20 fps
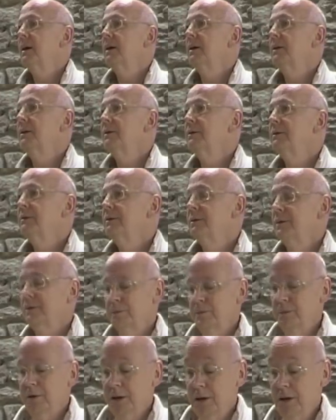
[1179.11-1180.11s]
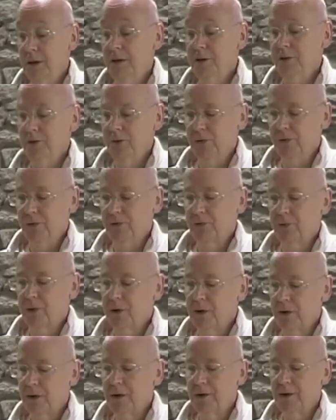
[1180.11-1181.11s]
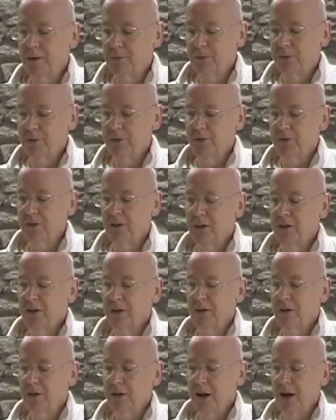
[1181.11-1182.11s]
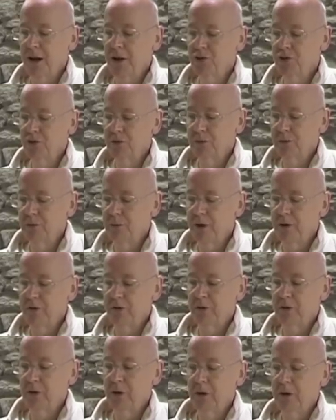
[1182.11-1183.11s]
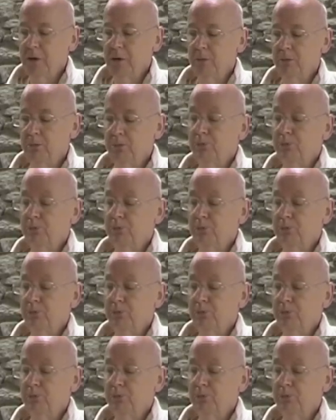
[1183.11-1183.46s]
And I mean, here it's quite clear because the angel from heaven